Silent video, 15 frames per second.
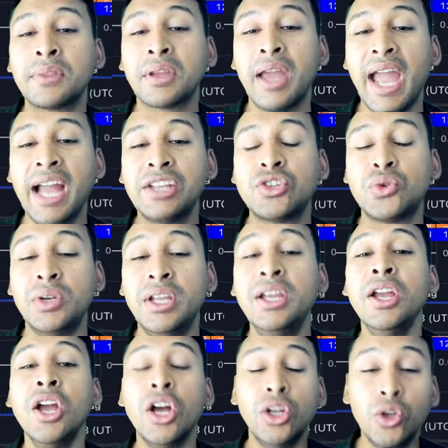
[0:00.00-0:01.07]
actually
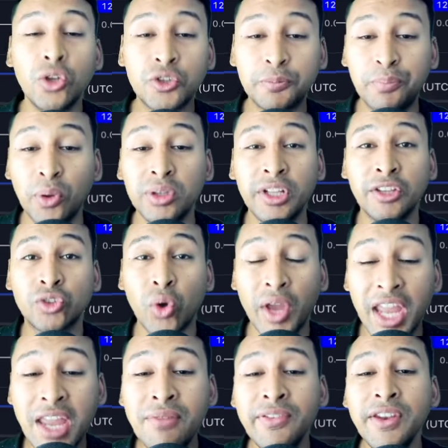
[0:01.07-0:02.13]
looks bullish. So
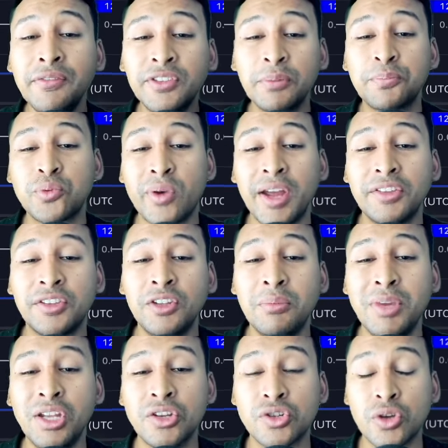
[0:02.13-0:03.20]
even if the price in the
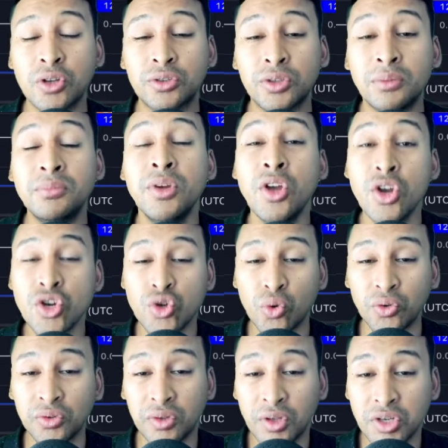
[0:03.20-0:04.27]
medium short term
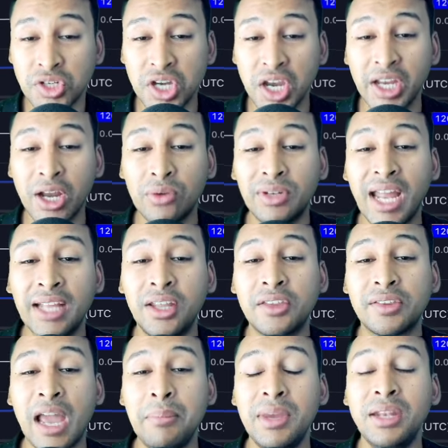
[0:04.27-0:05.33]
shows shakeout like this,
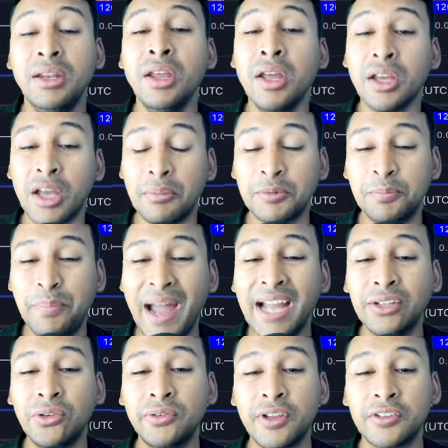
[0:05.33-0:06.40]
I mean, comes back
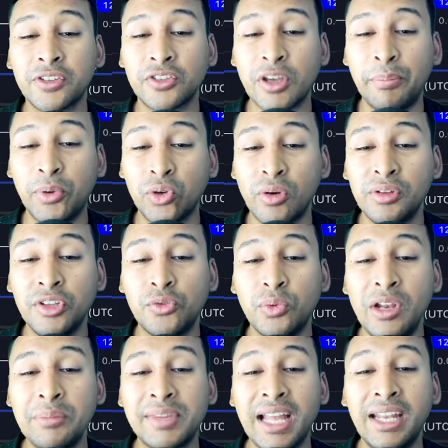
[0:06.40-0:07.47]
to test the support around this
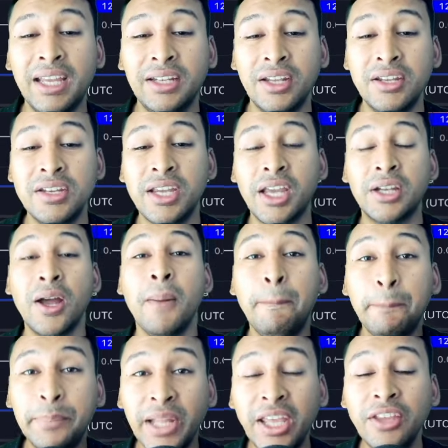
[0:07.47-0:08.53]
Williams alligator indicator,
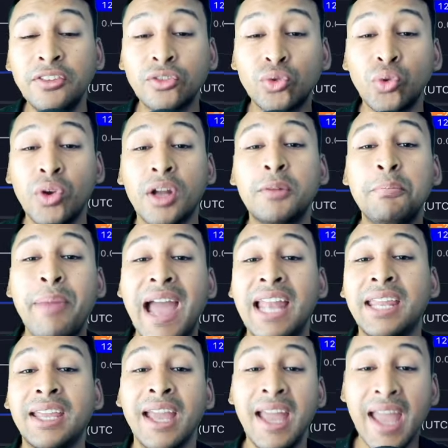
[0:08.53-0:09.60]
please do not
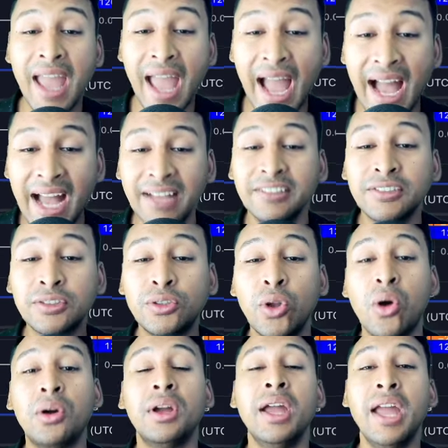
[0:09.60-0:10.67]
panic. As
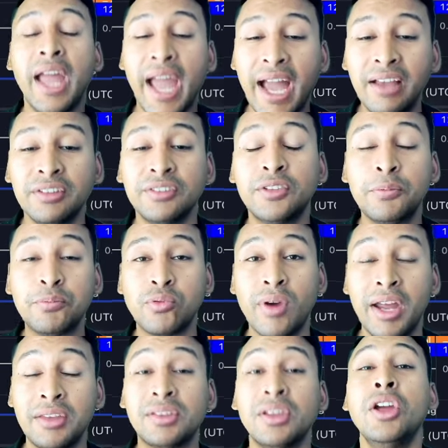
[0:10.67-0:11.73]
long as the
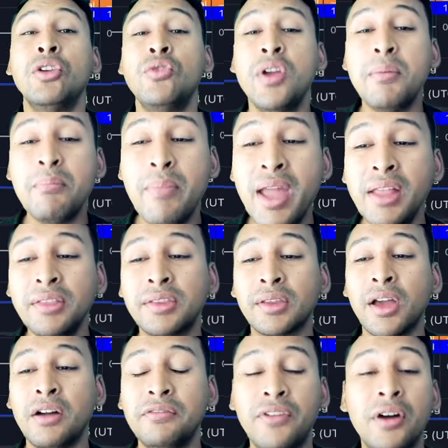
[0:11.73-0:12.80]
price remains
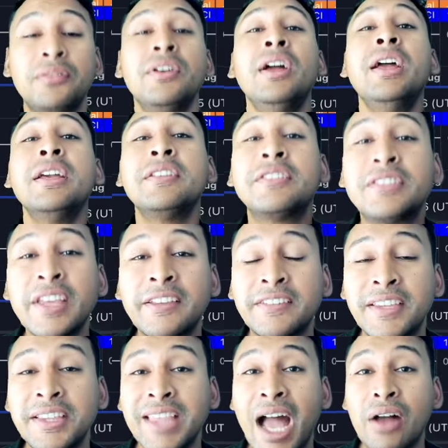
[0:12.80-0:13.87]
above
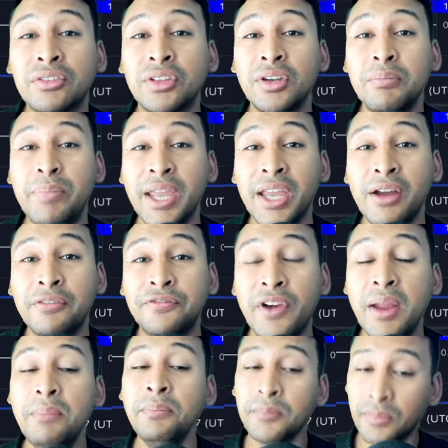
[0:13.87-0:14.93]
60,000 in a bigger
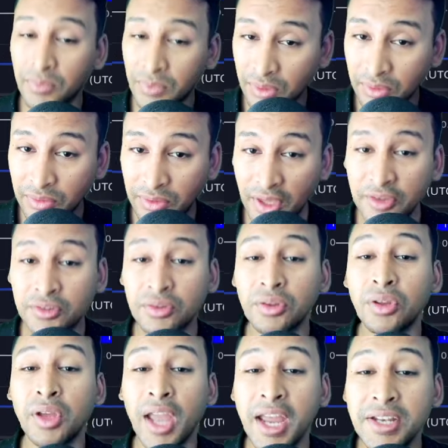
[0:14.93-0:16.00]
frame, this
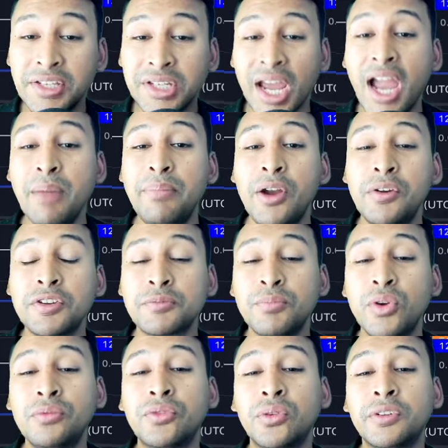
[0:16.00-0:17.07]
entire bearish
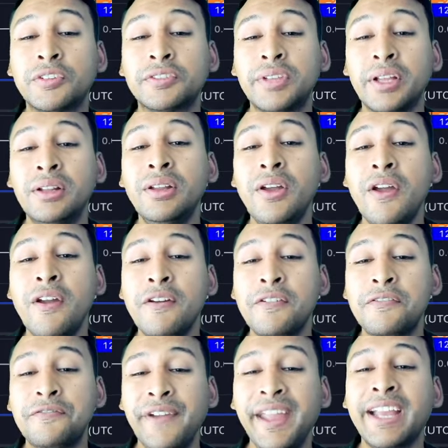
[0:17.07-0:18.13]
move could still
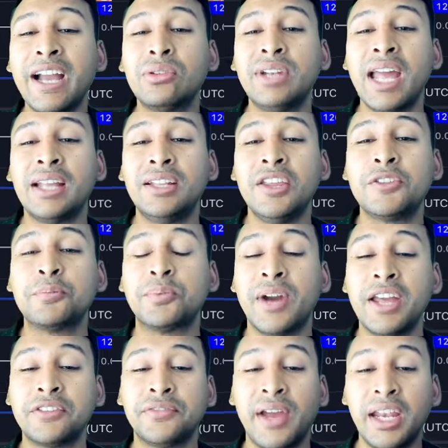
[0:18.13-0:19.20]
fake out like this,
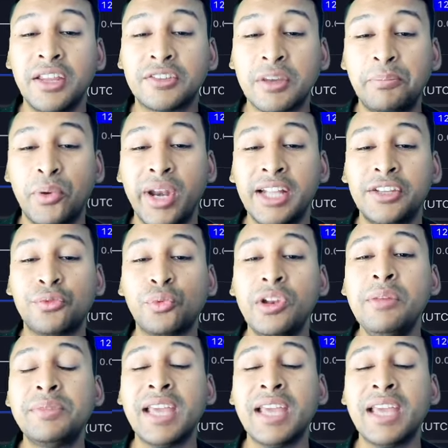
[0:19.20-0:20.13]
price finding support at this Williams